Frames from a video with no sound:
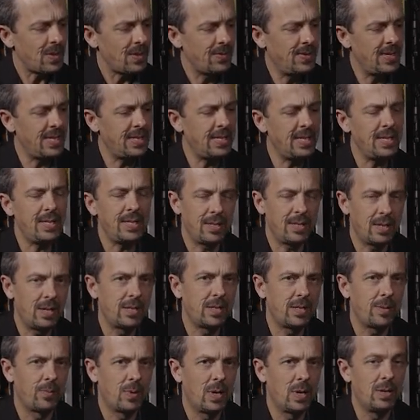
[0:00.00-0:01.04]
this is
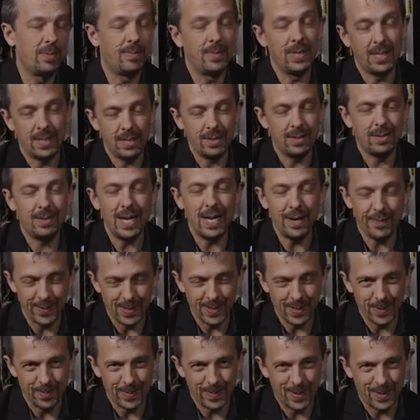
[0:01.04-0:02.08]

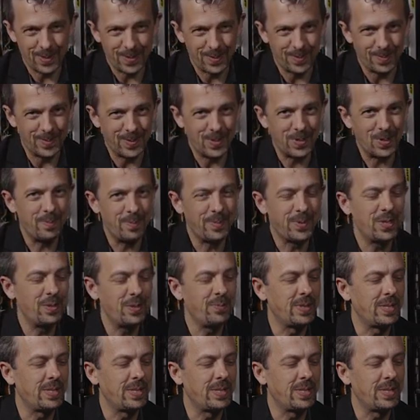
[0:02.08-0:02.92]
definitely a departure from the Thompson.